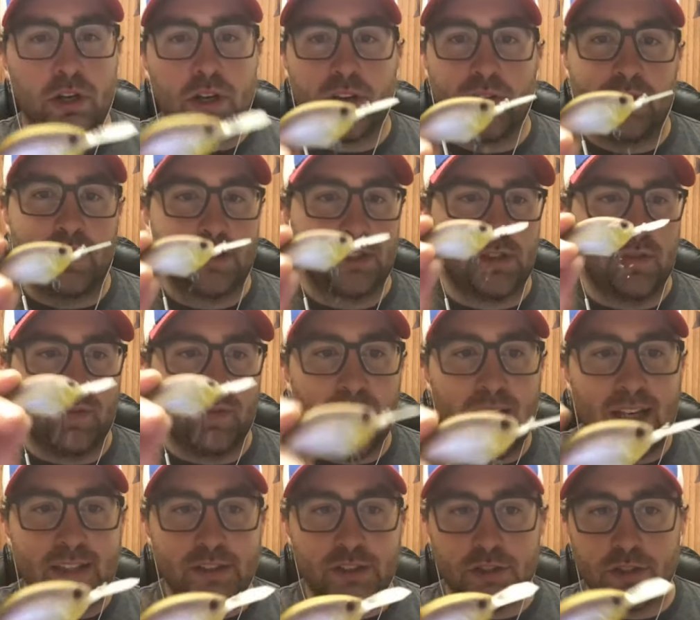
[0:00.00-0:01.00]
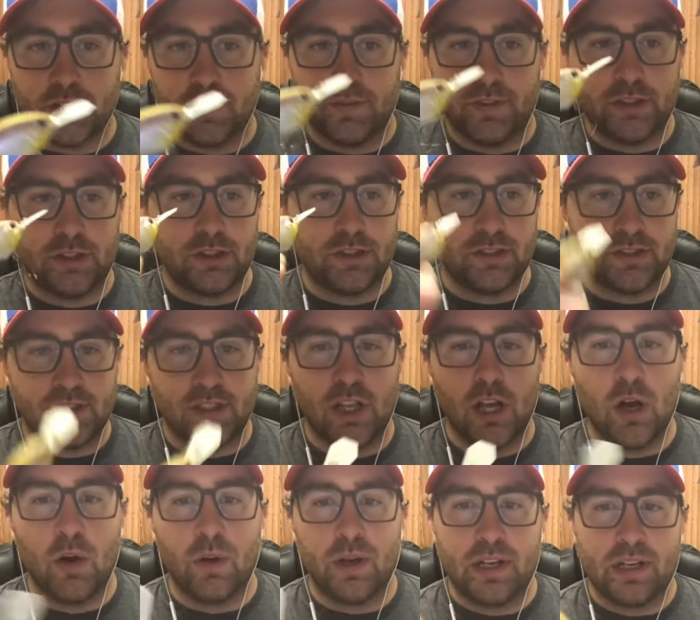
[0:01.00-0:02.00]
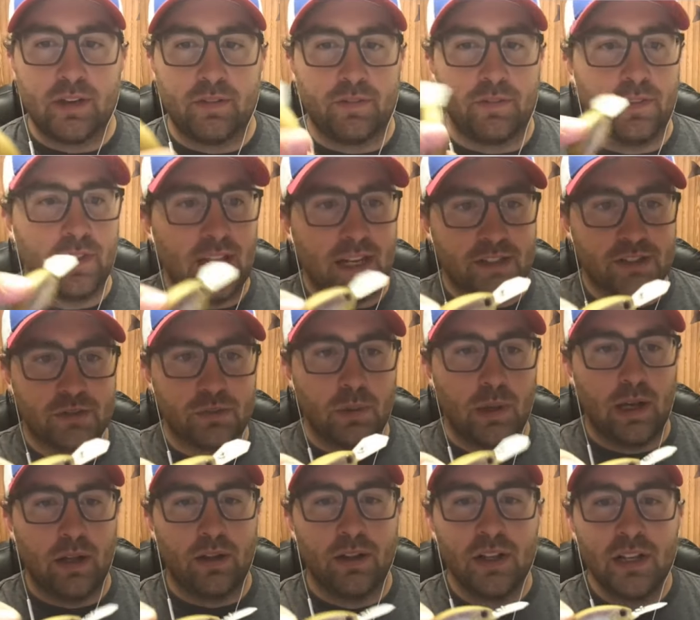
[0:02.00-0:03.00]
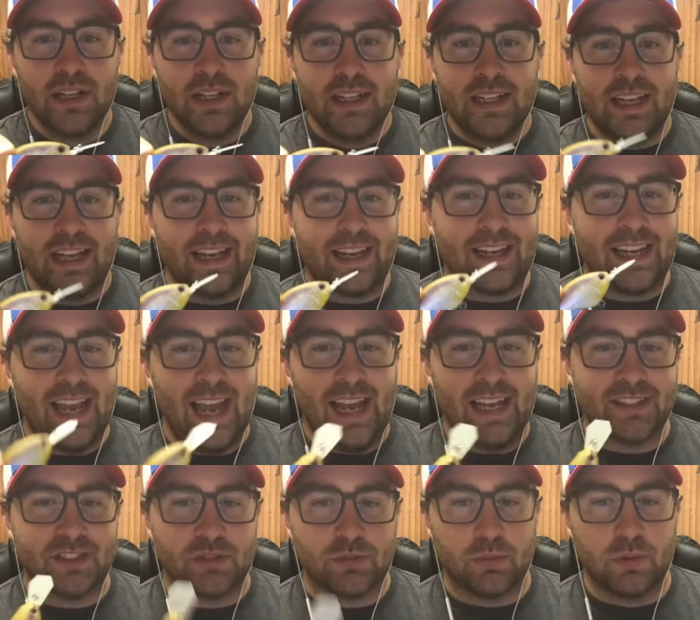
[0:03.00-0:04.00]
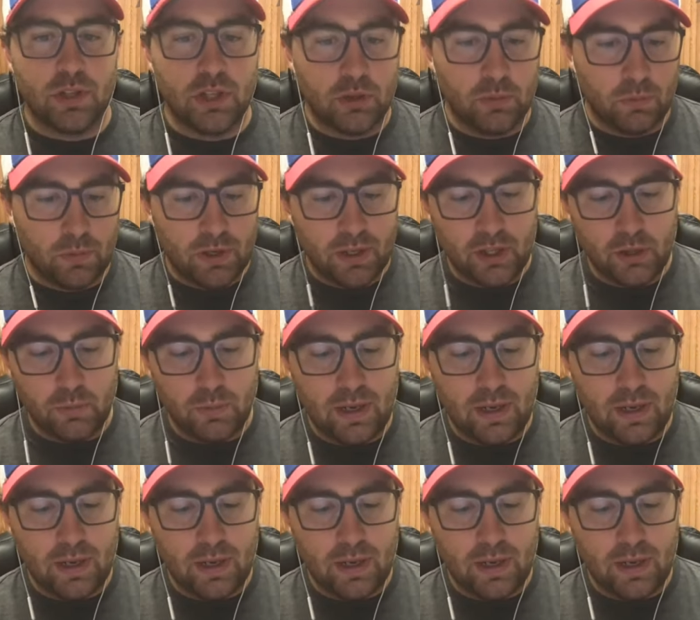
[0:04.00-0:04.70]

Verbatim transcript: You can fish it fast, you can fish it slow, it deflects well, it casts really, really